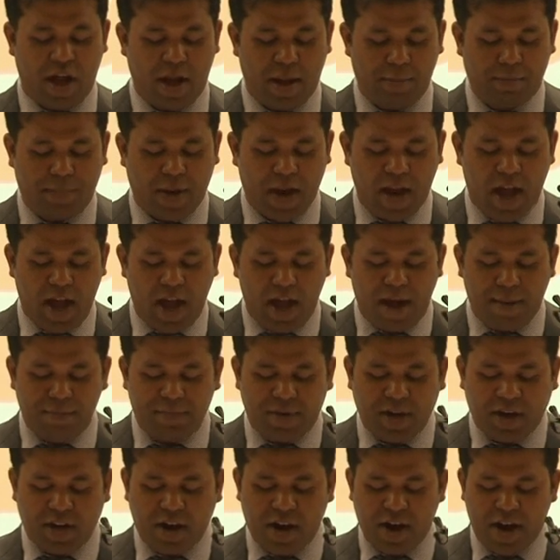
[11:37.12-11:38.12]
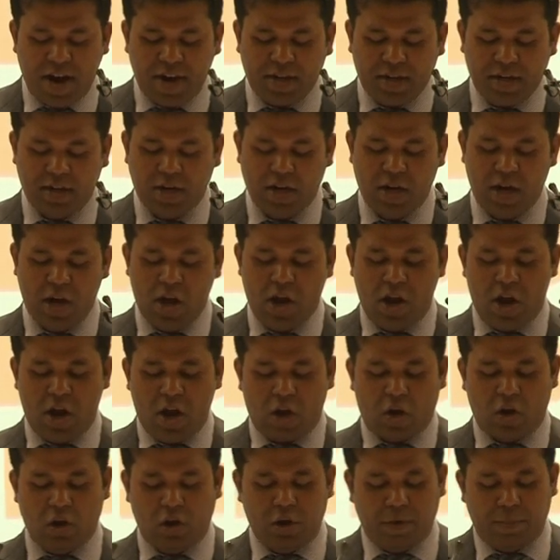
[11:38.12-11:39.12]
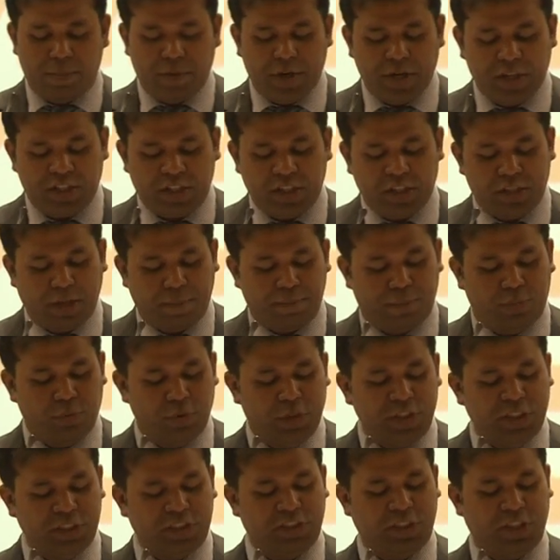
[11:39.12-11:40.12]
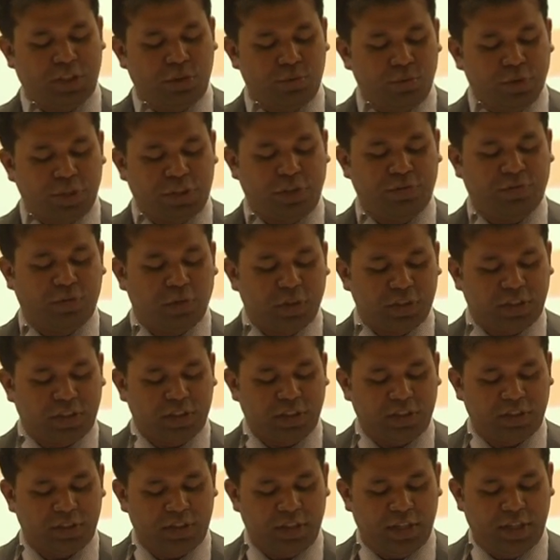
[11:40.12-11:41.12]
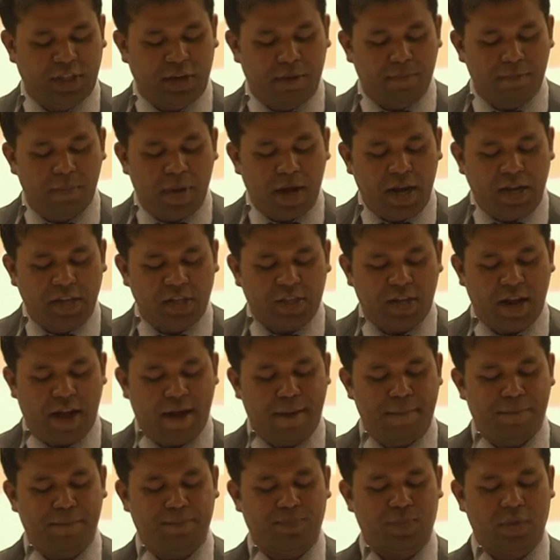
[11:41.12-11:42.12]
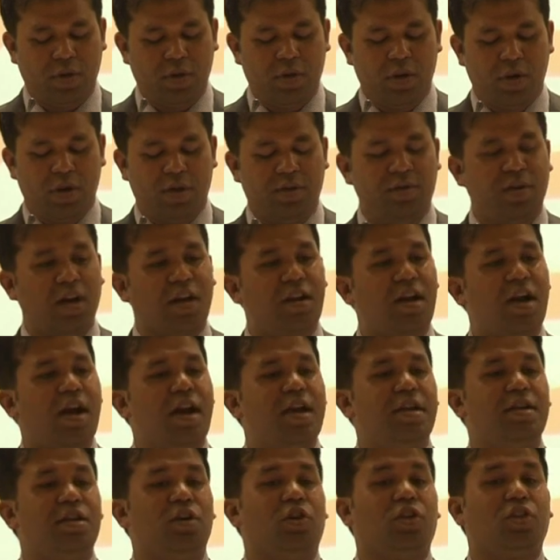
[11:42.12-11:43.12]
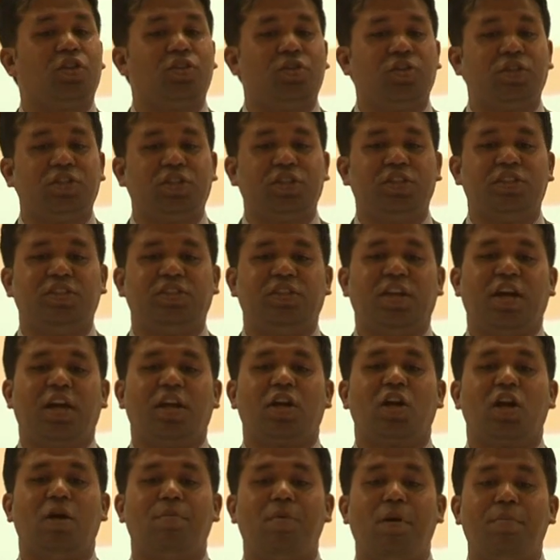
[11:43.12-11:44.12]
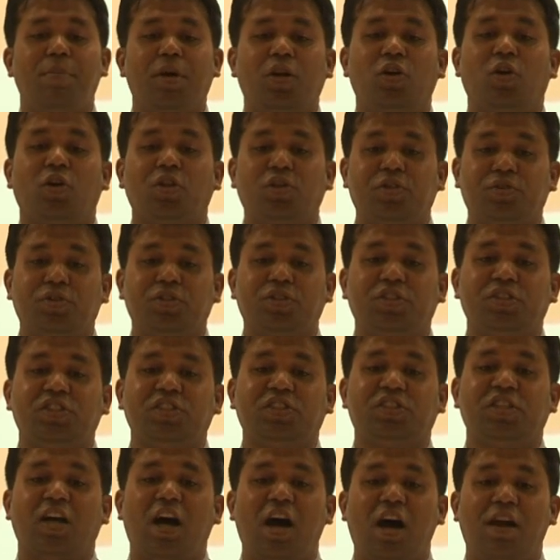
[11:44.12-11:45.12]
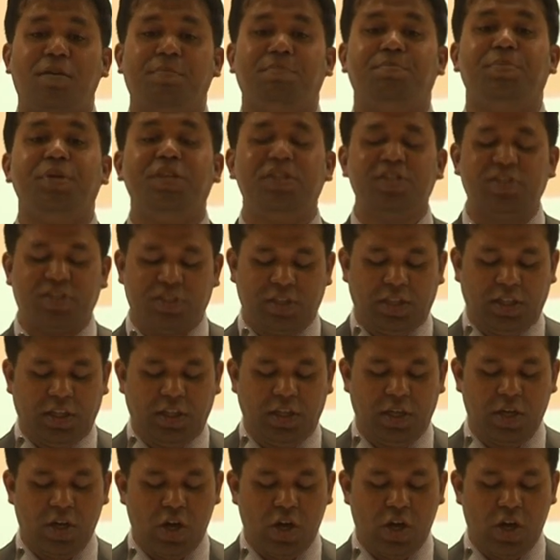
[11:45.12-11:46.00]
by armed Rakhine collaborating the police security forces. In the meantime, Rakhine authorities and government authorities are busy